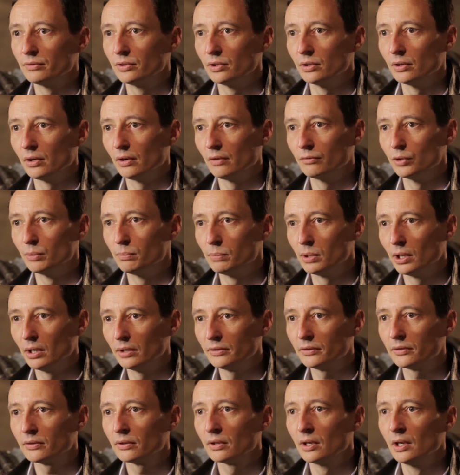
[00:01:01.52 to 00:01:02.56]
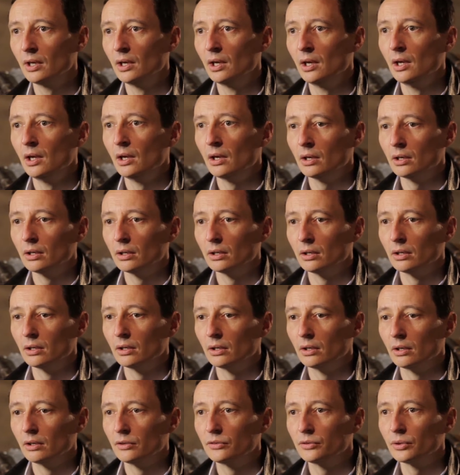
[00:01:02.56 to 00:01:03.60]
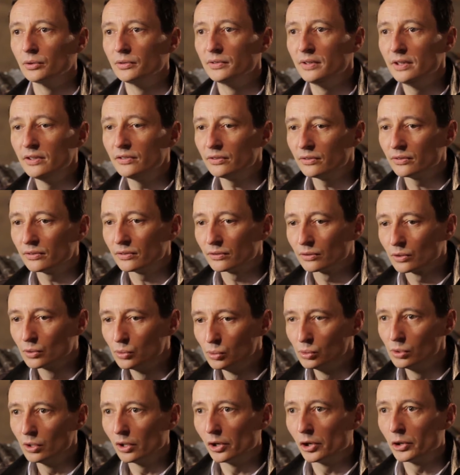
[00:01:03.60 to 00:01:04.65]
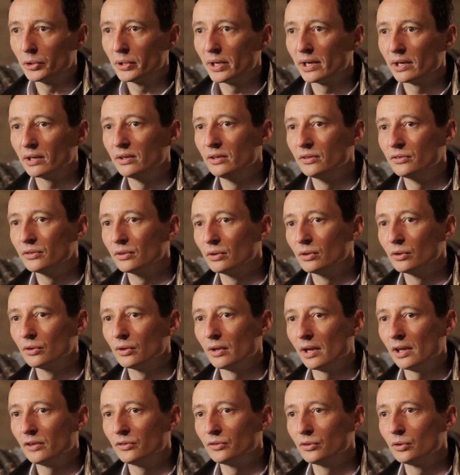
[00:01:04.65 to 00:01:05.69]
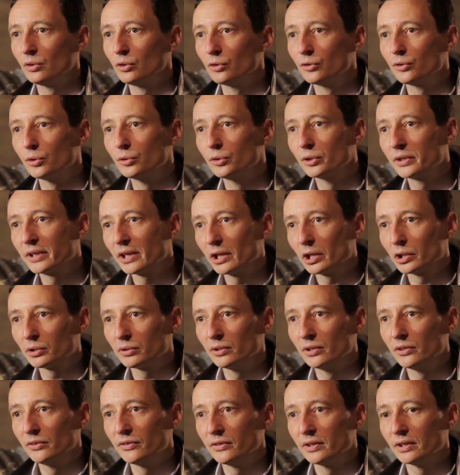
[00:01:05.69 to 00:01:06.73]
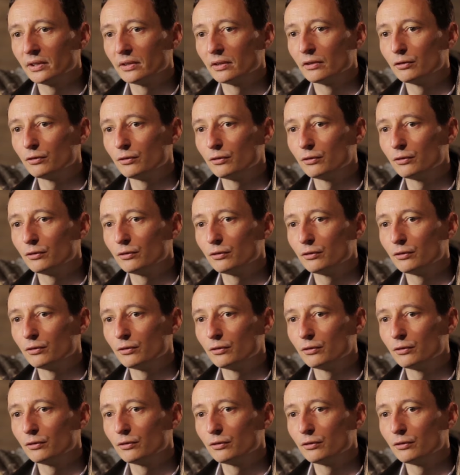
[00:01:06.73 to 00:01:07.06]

of the plot. So this cool area has also the characteristic